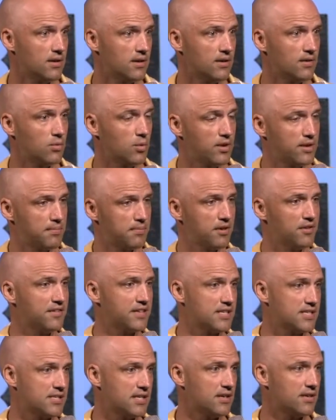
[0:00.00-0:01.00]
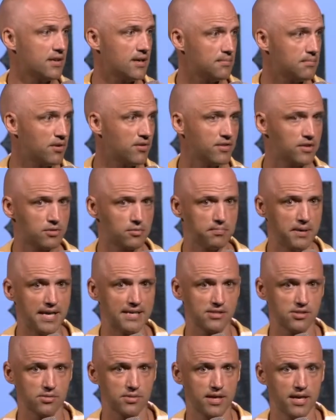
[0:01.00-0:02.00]
when the perfect is here, the imperfect will
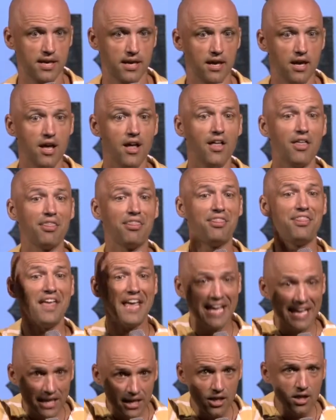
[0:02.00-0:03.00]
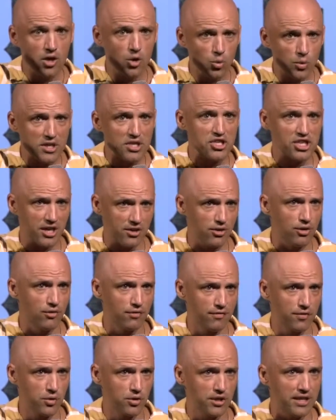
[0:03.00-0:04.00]
pass away. Then we shall know
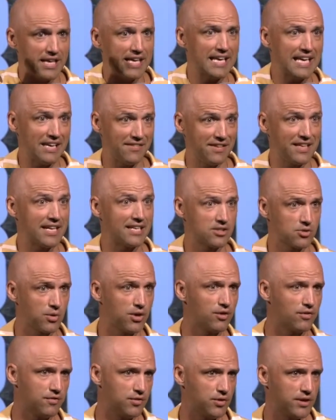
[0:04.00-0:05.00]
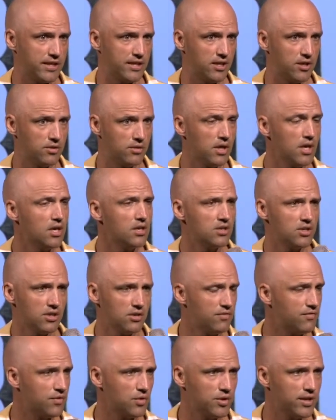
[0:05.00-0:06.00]
fully, even as we are fully known. Do you
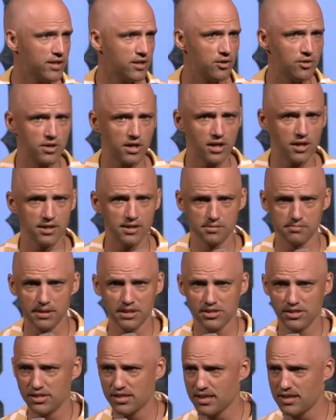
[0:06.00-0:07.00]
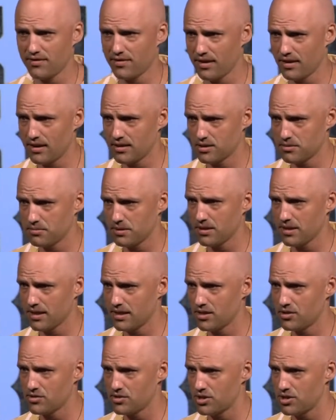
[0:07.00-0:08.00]
fully know God as much as he intimately
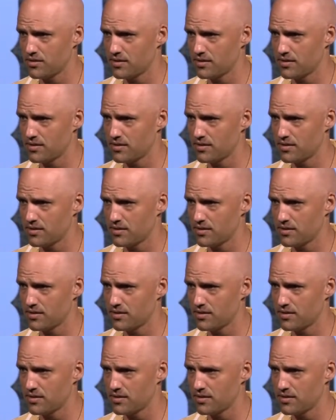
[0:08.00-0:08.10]
knows you